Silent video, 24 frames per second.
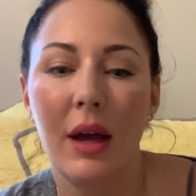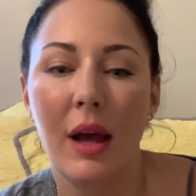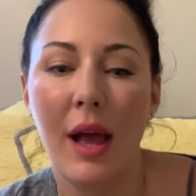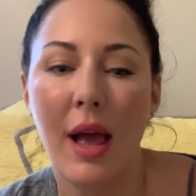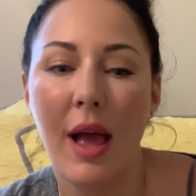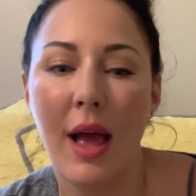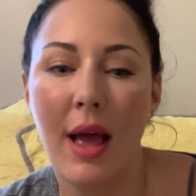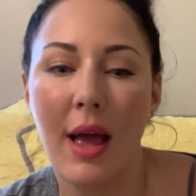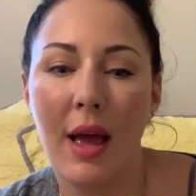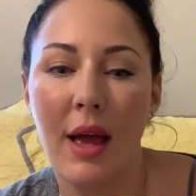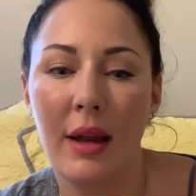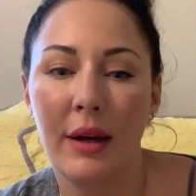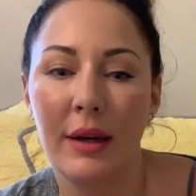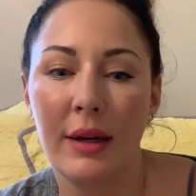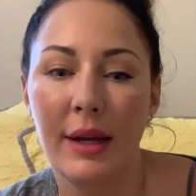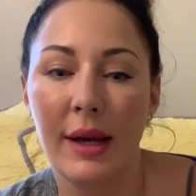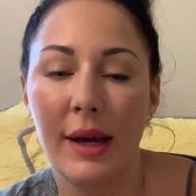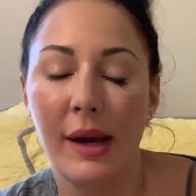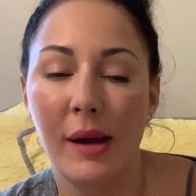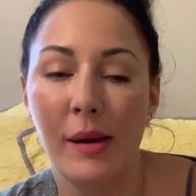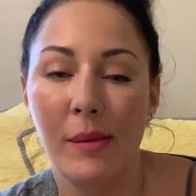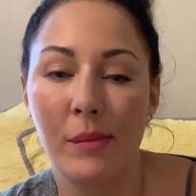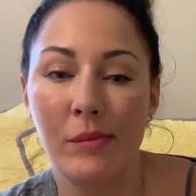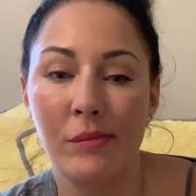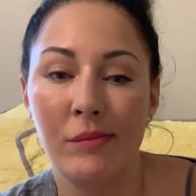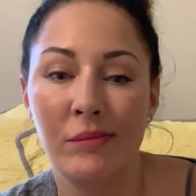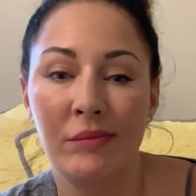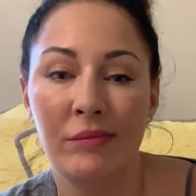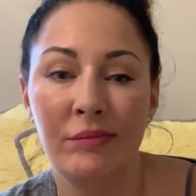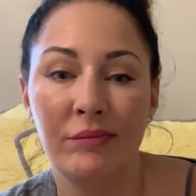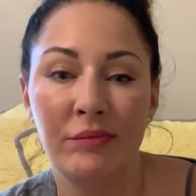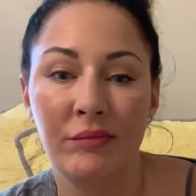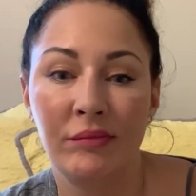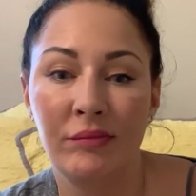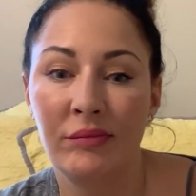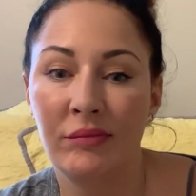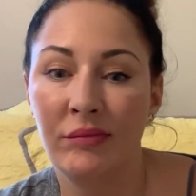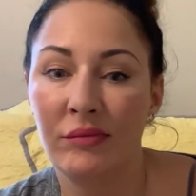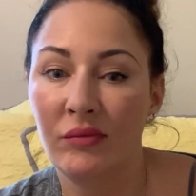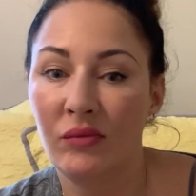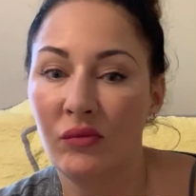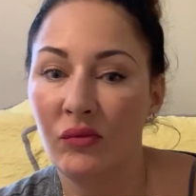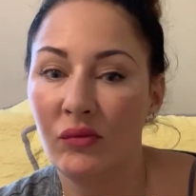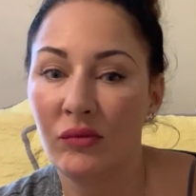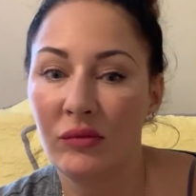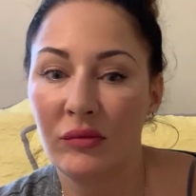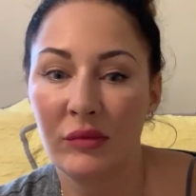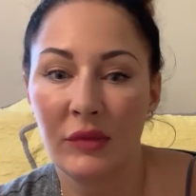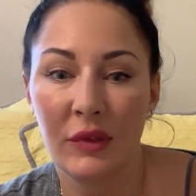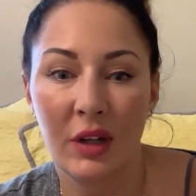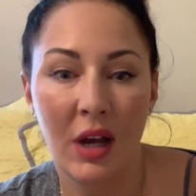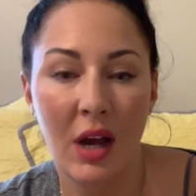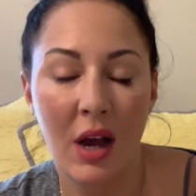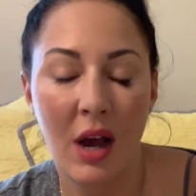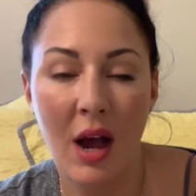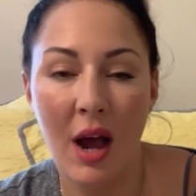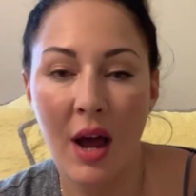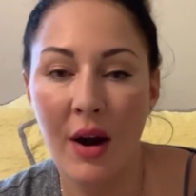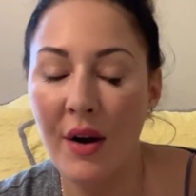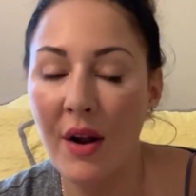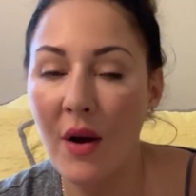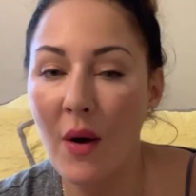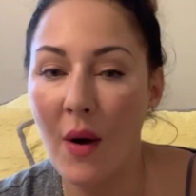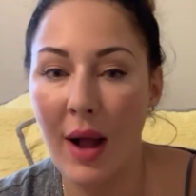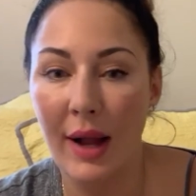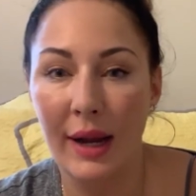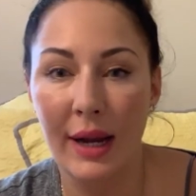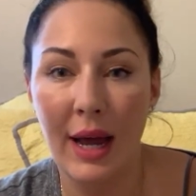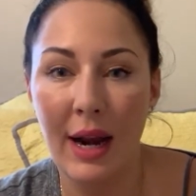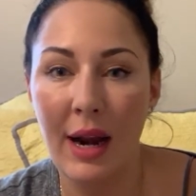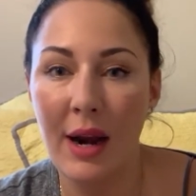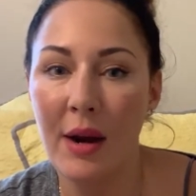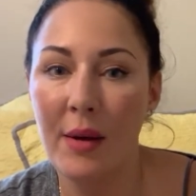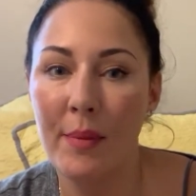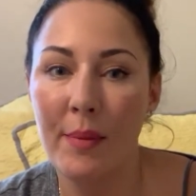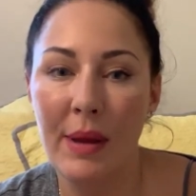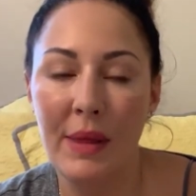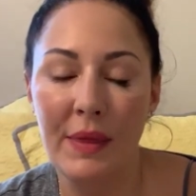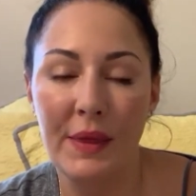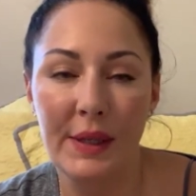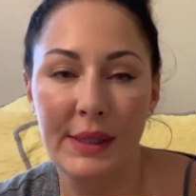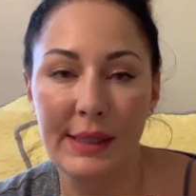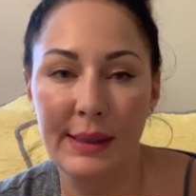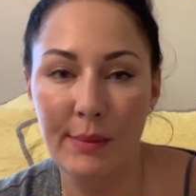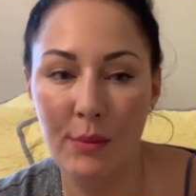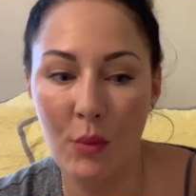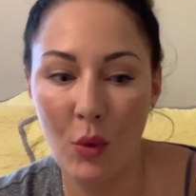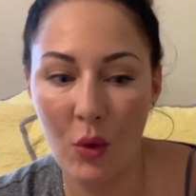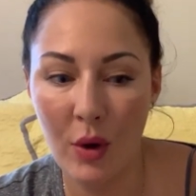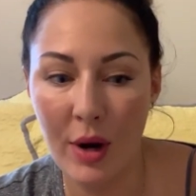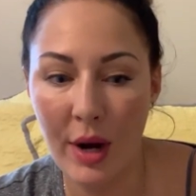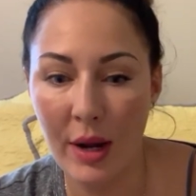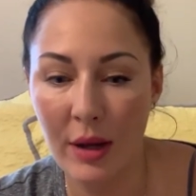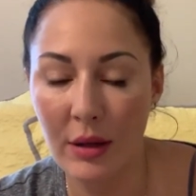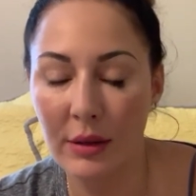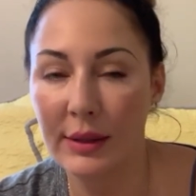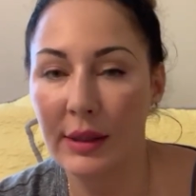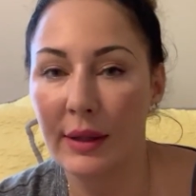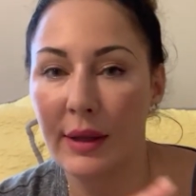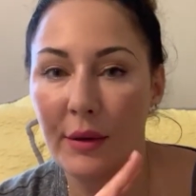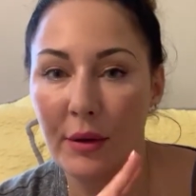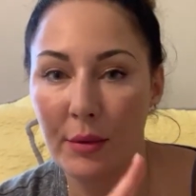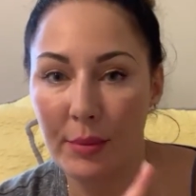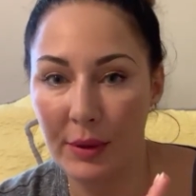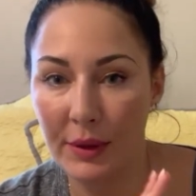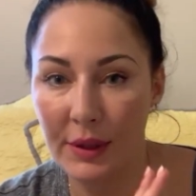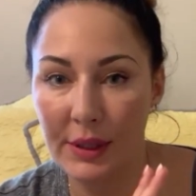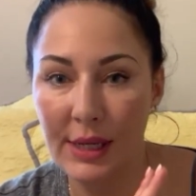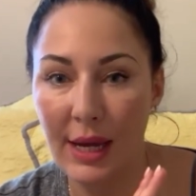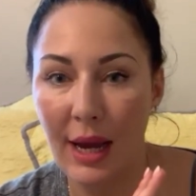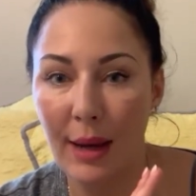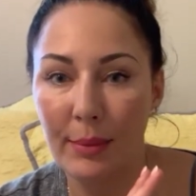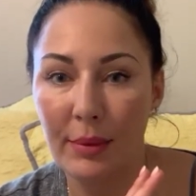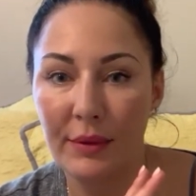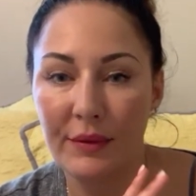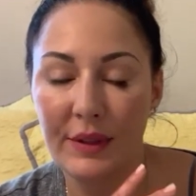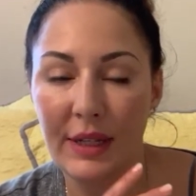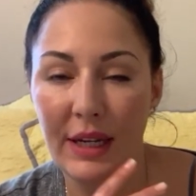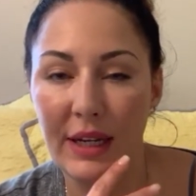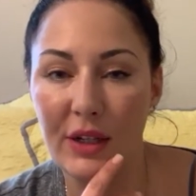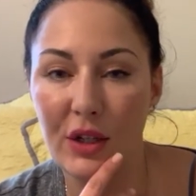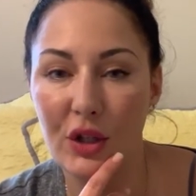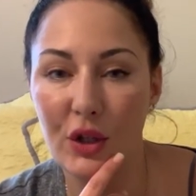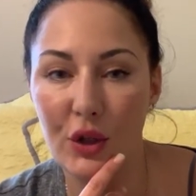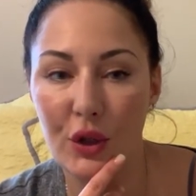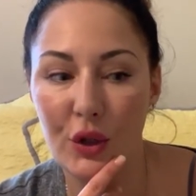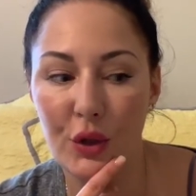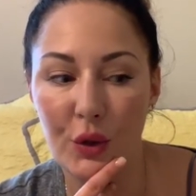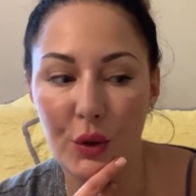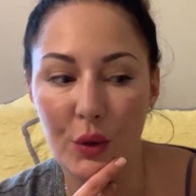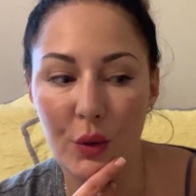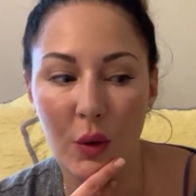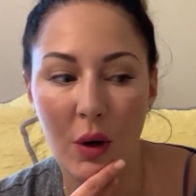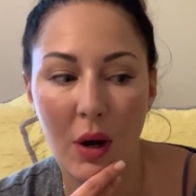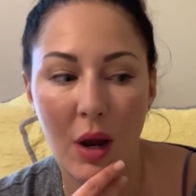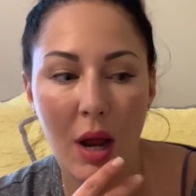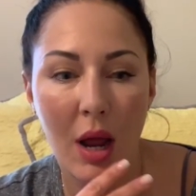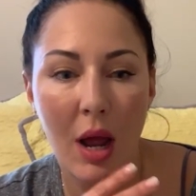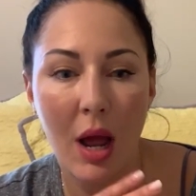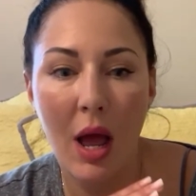And I don't know, I got out of bed this morning, so that would have been the top of day two.